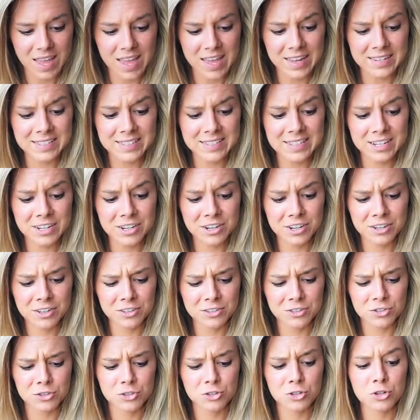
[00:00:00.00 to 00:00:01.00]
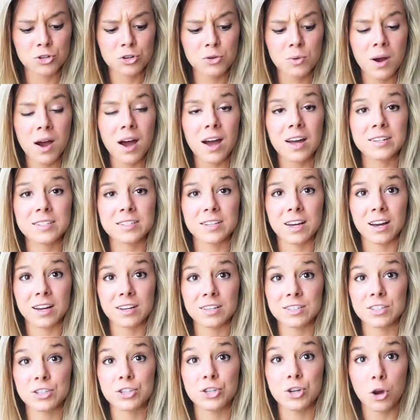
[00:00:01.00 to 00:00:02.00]
And dinner, two hot
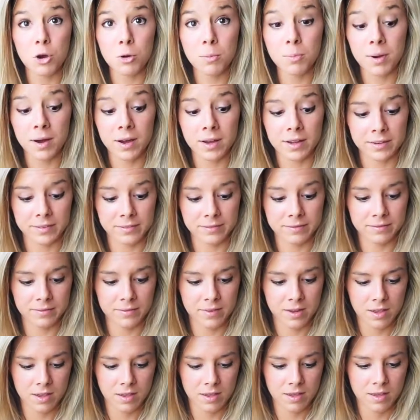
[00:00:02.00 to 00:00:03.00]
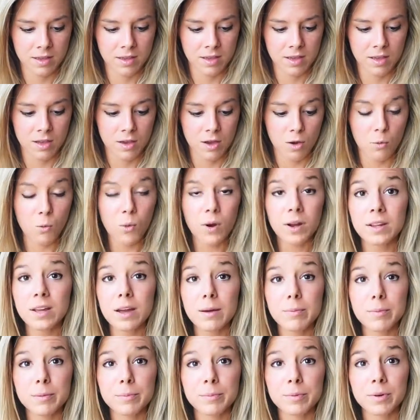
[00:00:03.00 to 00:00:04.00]
dogs, no bun, one
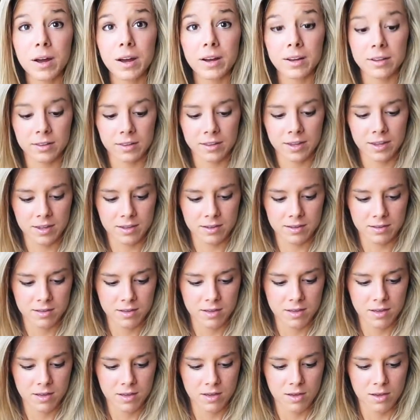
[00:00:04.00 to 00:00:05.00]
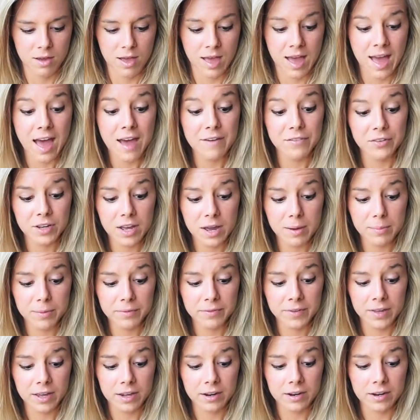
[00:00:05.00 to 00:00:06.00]
cup of broccoli, half a cup
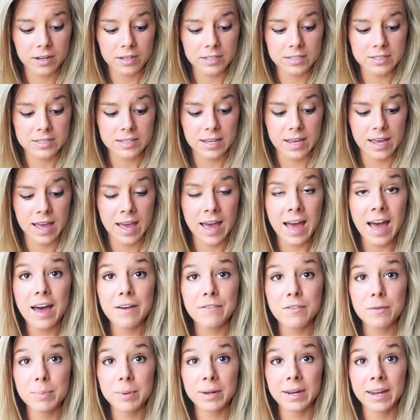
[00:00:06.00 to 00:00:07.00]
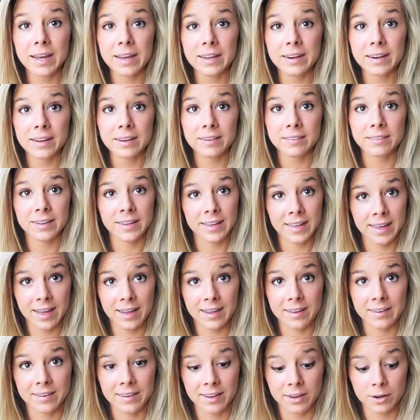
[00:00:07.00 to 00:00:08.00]
of carrots, a half a banana,
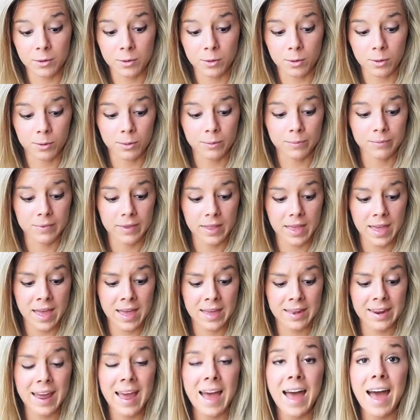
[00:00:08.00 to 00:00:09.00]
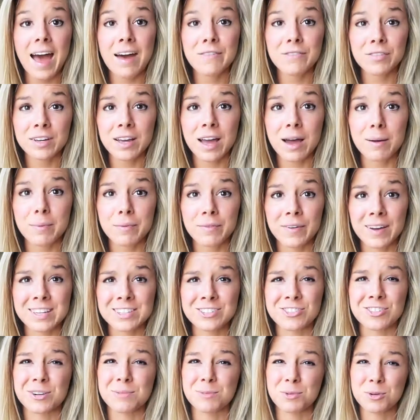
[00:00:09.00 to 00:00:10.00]
again, not a whole, and a half a cup of
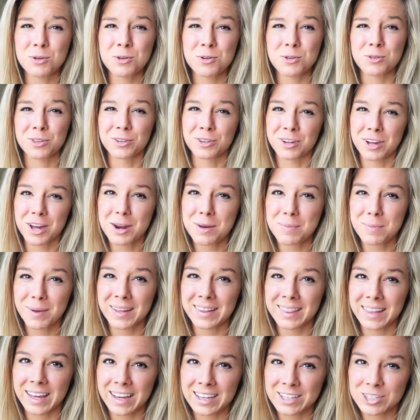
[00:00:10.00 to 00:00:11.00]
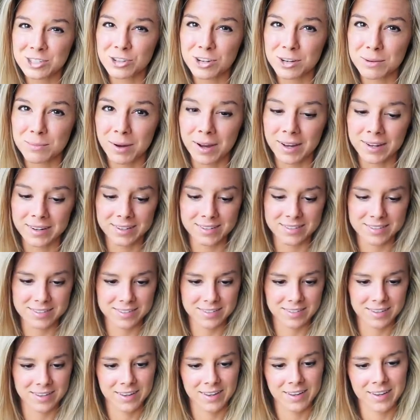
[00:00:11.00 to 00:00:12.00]
ice cream. Ooh, they're cutting back the ice cream on
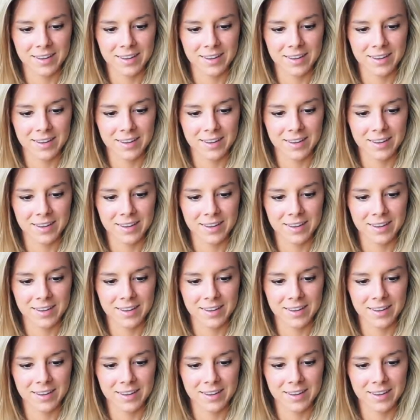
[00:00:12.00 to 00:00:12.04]
us.